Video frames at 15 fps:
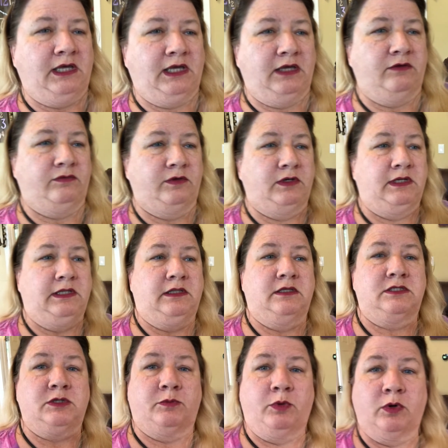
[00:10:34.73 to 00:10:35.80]
If you need the
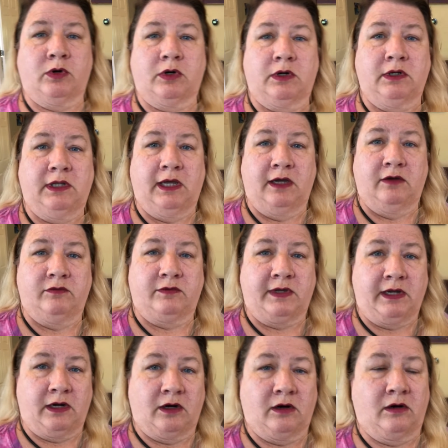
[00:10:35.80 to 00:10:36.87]
support, love,
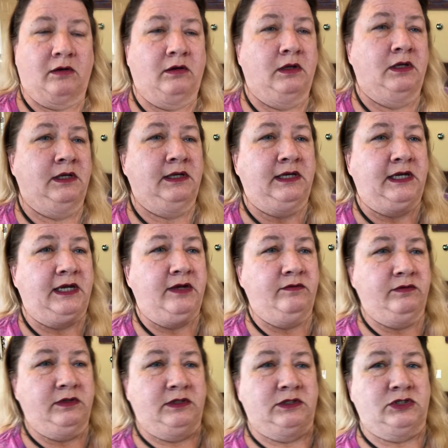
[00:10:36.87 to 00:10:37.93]
care,
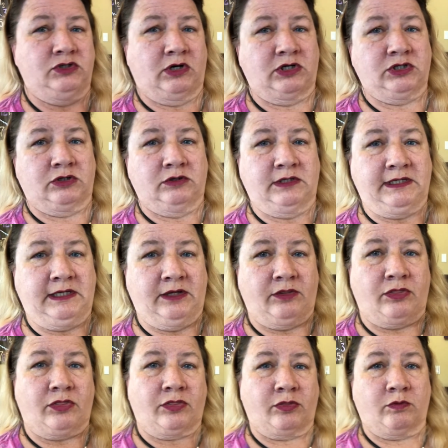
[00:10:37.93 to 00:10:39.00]
even the structure to get
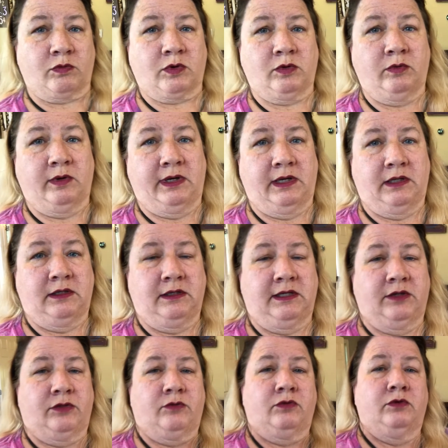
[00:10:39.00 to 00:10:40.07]
through it,
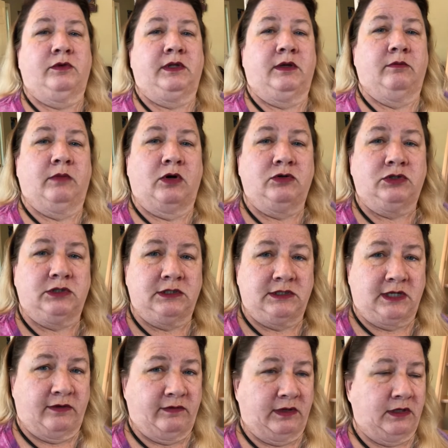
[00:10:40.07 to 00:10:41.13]
get through the
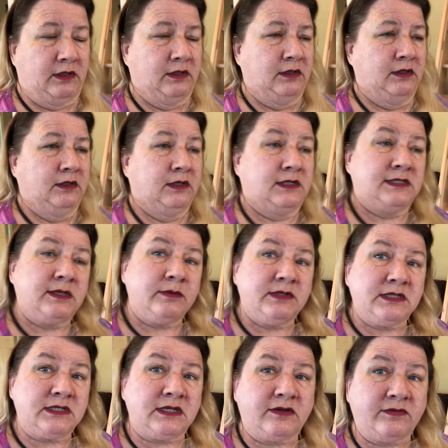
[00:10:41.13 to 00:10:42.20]
emotions of it. Because some of
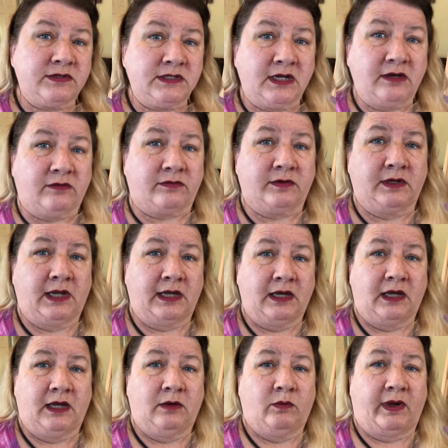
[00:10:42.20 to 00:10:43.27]
this stuff is tough. It,
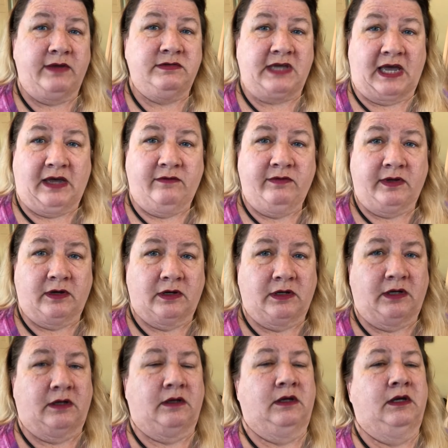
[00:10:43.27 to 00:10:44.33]
it weighs heavy on
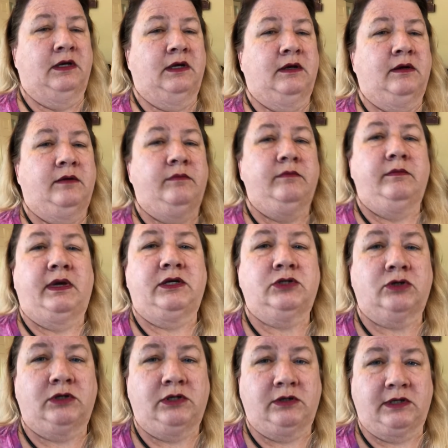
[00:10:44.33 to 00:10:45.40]
you. Make
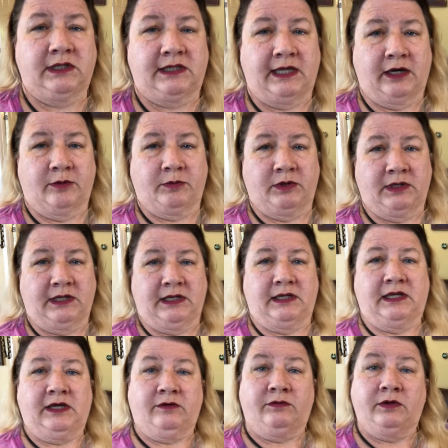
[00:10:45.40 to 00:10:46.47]
sure you get the help you
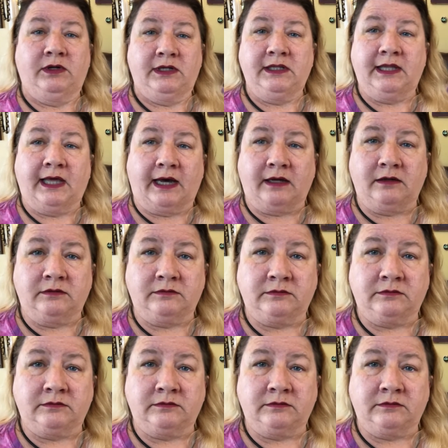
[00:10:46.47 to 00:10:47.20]
need if you need that.